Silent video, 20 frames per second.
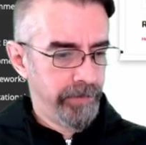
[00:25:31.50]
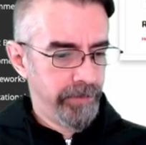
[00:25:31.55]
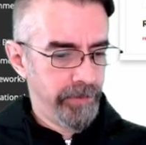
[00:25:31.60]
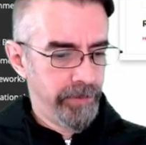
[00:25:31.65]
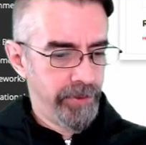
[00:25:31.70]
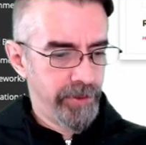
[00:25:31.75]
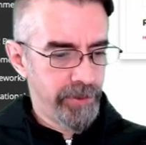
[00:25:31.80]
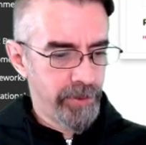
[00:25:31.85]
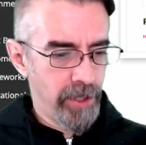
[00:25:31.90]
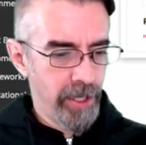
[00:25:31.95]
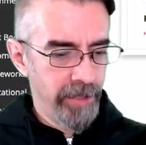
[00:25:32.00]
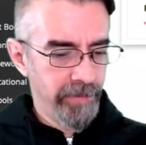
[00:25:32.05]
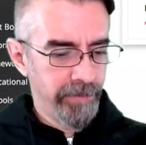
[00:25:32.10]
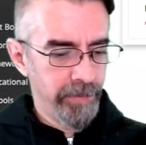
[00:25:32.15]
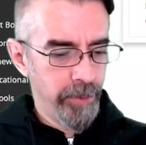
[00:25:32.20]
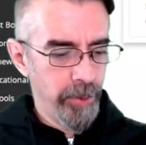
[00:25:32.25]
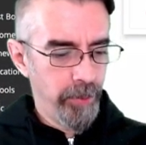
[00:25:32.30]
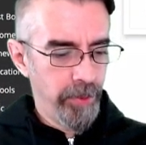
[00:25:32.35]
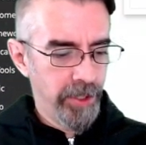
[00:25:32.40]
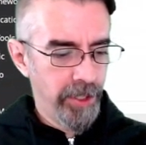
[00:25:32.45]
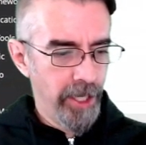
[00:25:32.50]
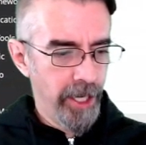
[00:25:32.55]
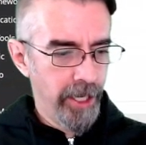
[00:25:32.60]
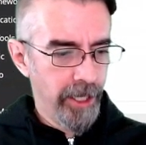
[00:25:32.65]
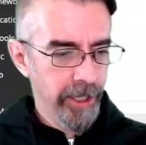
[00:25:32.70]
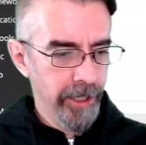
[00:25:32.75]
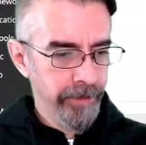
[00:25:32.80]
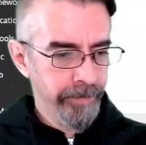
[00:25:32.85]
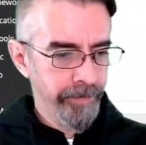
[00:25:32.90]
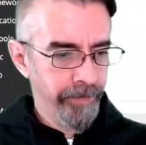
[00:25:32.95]
starting from the
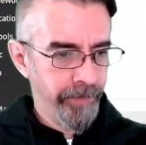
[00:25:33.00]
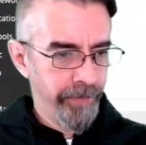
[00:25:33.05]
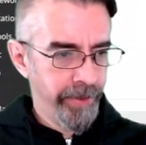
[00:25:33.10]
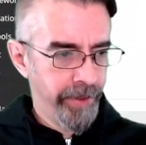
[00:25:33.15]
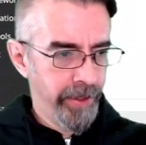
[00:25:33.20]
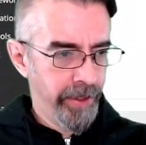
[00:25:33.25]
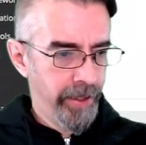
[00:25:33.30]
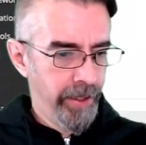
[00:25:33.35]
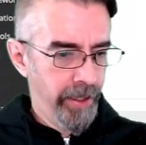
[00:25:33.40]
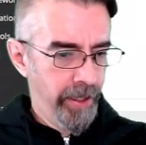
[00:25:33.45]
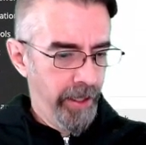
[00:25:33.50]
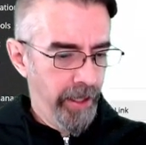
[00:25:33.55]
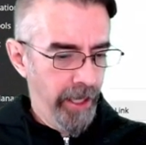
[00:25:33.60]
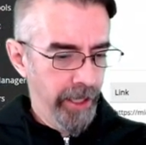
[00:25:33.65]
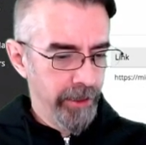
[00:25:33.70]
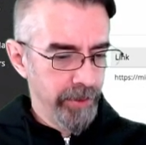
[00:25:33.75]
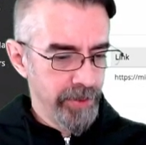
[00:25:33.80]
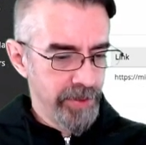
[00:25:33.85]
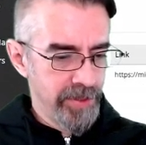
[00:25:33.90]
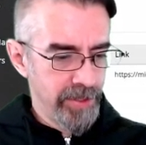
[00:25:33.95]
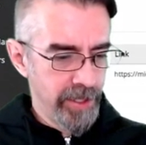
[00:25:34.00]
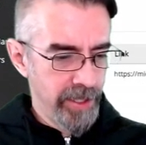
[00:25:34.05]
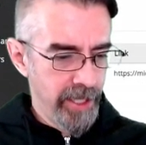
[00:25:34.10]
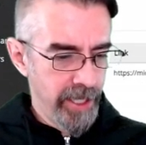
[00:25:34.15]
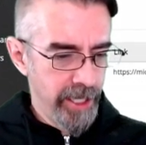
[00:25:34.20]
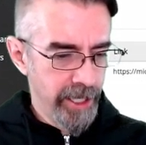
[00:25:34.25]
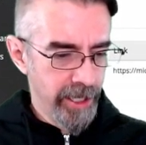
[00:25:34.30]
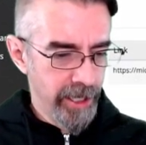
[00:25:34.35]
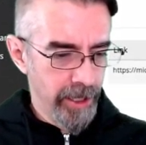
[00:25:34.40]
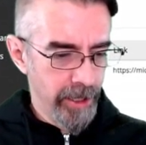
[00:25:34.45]
beginning, and you'll see
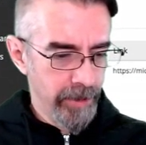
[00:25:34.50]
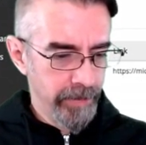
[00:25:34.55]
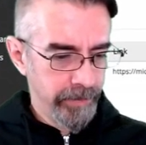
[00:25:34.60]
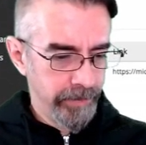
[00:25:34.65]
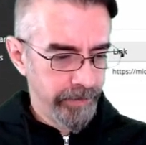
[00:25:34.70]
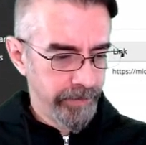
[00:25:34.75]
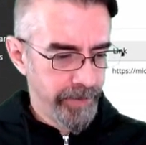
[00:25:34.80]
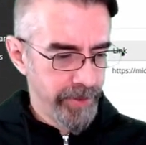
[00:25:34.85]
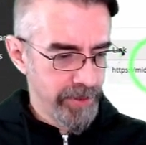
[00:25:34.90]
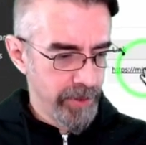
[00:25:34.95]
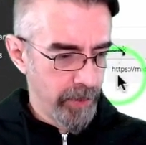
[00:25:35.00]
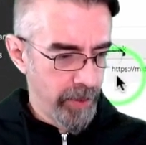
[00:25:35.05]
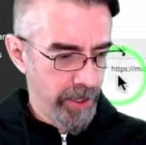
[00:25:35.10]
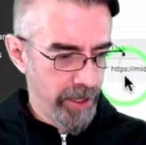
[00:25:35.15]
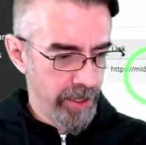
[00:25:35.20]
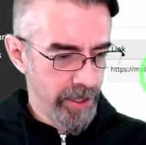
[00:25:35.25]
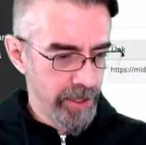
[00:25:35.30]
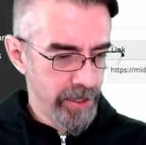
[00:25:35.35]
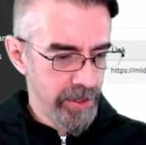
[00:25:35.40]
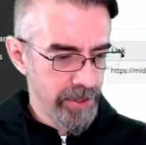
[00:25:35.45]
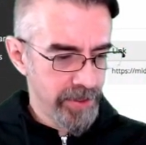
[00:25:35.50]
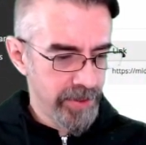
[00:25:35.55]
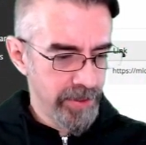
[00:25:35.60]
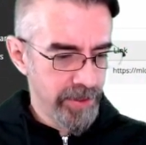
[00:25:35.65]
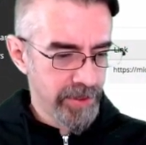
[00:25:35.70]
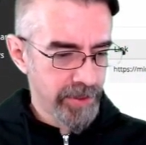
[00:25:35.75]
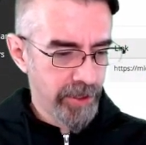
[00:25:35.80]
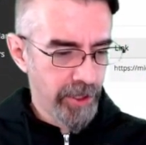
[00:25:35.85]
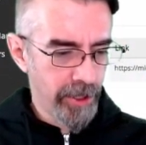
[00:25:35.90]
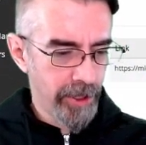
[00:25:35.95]
here. So here's
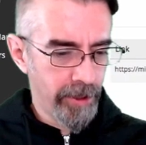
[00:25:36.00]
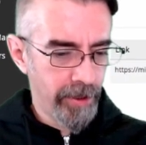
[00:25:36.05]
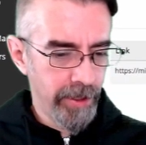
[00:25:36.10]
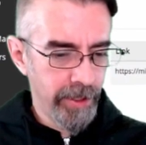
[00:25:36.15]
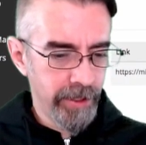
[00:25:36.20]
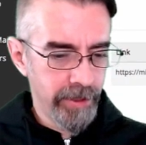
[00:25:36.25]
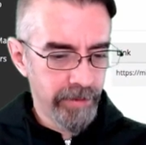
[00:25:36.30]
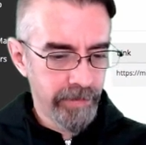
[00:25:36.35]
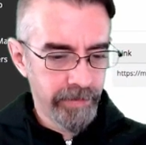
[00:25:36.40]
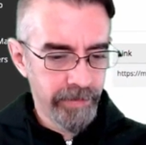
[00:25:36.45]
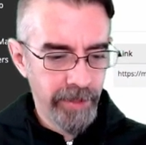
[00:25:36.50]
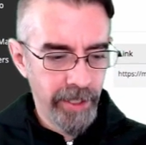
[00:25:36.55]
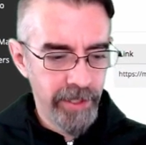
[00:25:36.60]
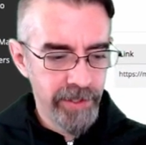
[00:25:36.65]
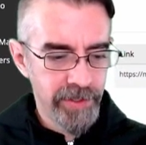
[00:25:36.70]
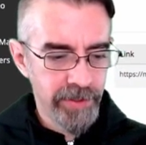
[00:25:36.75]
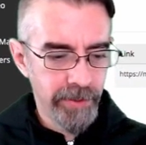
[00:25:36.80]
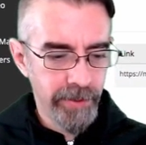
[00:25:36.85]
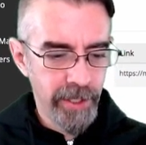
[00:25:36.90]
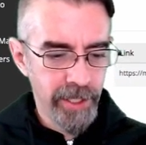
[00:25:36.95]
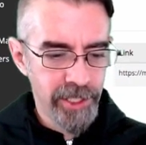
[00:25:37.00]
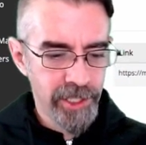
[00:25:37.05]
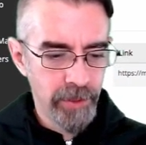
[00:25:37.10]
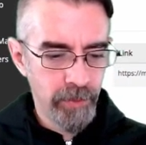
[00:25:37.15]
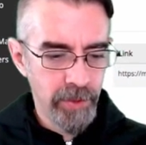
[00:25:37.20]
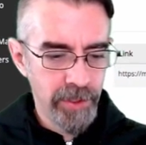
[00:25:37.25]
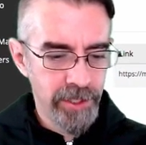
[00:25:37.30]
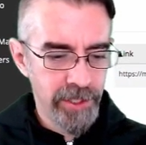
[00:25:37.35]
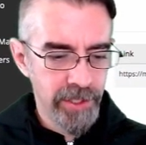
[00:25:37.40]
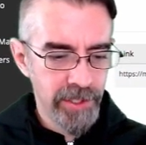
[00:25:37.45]
this current installation
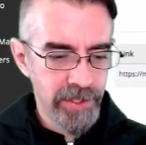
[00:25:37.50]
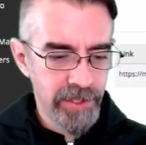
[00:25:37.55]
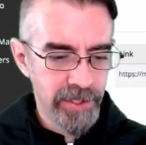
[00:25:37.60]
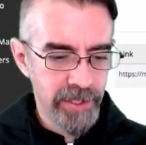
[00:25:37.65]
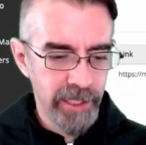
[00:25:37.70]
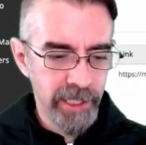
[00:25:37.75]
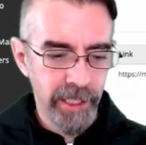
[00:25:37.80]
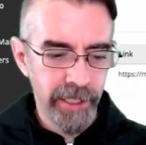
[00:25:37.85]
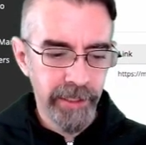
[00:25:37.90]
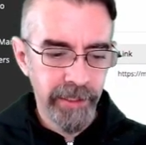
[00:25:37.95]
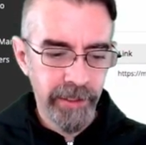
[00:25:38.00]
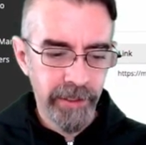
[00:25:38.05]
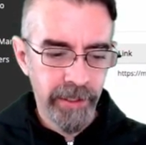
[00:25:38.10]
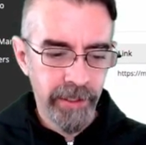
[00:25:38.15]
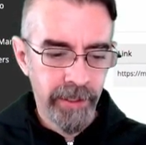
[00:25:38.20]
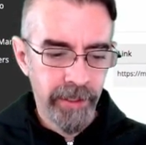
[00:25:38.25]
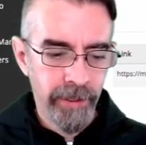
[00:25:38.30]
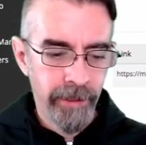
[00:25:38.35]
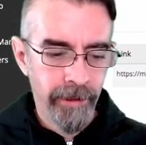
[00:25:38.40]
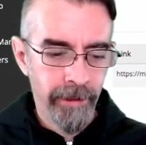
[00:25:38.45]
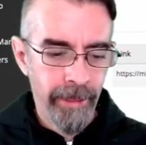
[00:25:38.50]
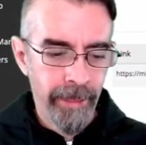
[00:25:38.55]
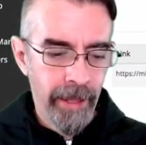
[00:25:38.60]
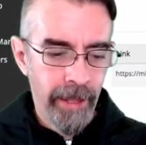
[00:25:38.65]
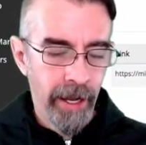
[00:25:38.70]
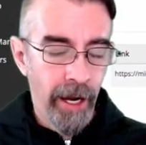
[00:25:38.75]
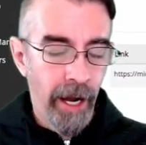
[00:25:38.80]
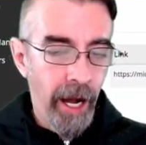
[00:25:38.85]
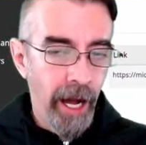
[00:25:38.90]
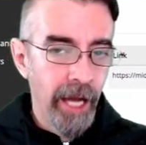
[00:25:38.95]
we just did.
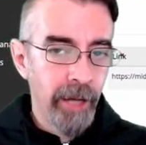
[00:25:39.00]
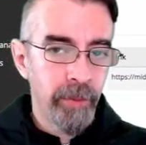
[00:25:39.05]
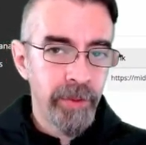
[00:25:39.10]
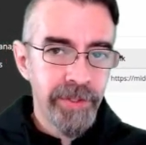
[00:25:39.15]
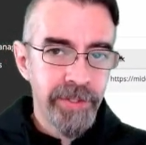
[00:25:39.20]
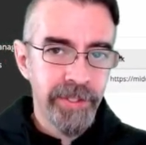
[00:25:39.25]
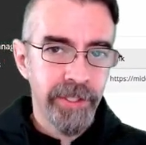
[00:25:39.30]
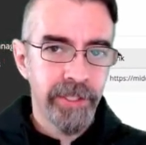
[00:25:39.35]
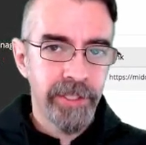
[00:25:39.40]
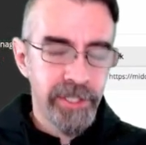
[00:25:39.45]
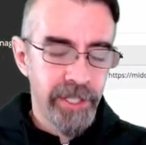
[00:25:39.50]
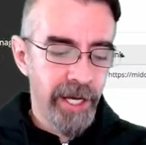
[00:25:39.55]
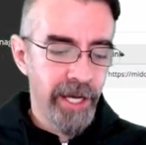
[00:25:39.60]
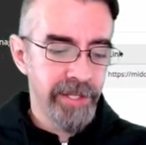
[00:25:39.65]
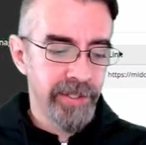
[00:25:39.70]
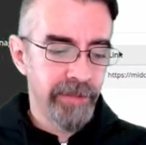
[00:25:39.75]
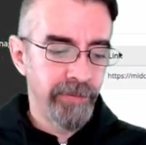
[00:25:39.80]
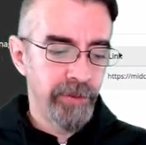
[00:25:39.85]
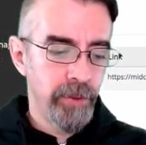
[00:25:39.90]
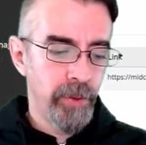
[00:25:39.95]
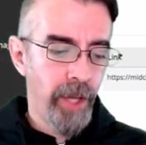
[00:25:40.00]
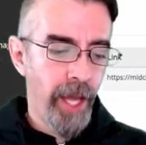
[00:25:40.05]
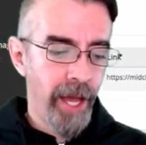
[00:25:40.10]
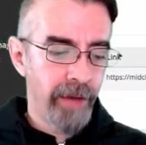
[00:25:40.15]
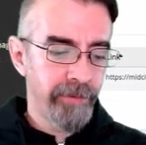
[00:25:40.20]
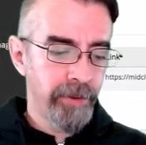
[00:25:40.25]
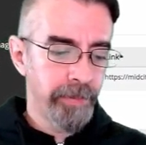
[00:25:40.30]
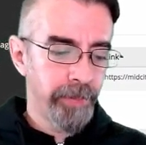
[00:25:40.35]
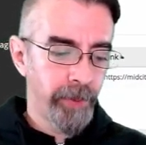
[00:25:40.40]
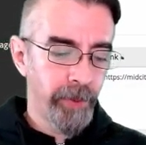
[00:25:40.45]
I would suggest if you
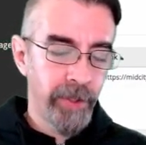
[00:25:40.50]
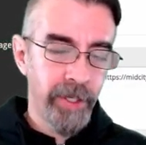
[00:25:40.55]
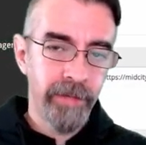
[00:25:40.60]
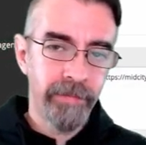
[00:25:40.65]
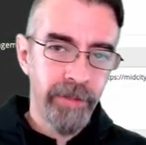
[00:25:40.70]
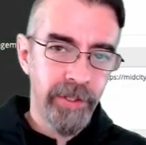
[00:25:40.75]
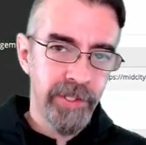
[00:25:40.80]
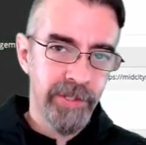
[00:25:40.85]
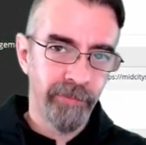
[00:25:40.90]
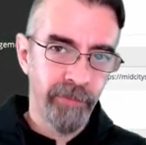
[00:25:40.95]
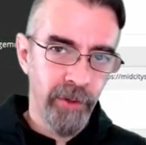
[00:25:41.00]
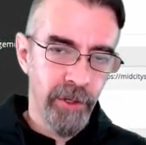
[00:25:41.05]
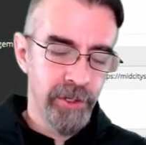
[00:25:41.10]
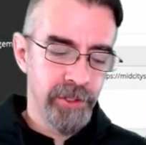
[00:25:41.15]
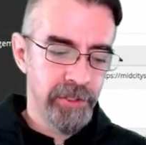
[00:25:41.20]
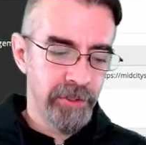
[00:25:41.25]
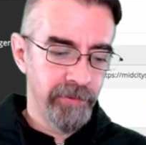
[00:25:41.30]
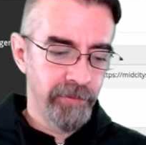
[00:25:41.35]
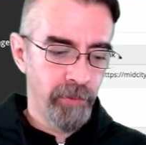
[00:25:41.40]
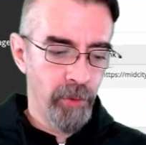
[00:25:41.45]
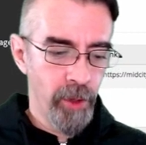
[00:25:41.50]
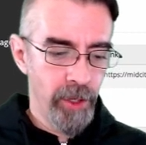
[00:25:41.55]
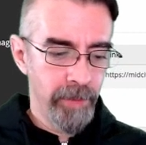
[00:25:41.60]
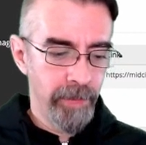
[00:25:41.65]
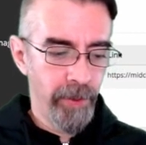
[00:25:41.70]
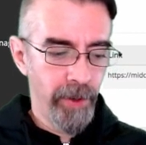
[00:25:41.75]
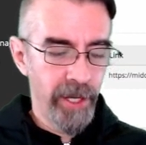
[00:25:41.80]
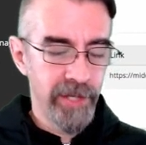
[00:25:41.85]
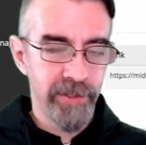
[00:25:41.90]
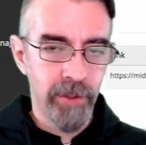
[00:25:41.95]
have a previous version of
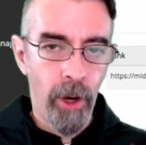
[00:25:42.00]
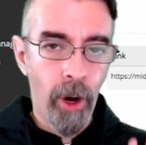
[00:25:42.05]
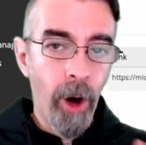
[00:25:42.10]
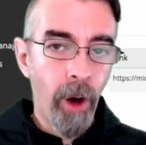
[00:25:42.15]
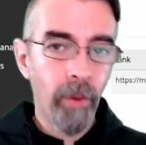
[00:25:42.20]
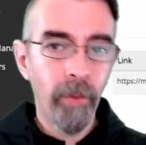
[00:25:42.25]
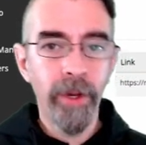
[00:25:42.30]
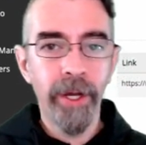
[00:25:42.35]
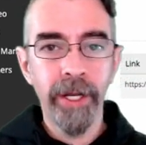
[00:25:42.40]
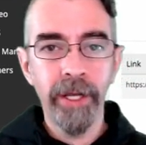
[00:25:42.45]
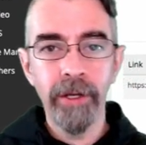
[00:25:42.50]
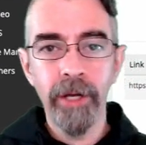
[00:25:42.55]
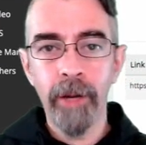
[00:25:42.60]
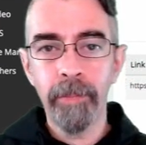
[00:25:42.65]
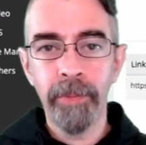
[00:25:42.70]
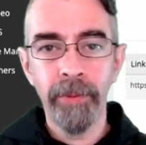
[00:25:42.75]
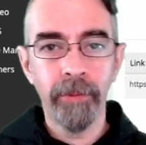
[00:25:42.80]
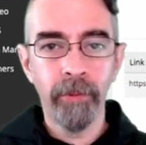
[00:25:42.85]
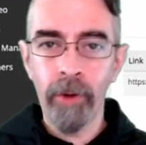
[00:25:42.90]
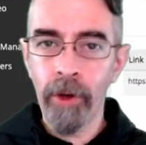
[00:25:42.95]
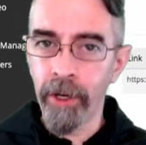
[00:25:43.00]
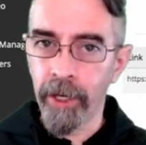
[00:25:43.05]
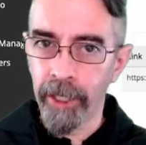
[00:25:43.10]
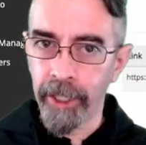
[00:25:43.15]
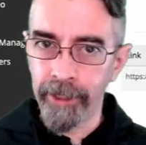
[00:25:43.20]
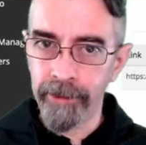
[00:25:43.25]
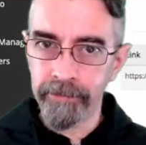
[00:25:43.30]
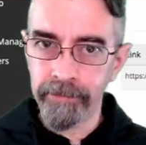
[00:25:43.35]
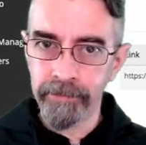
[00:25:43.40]
WordPress already up and running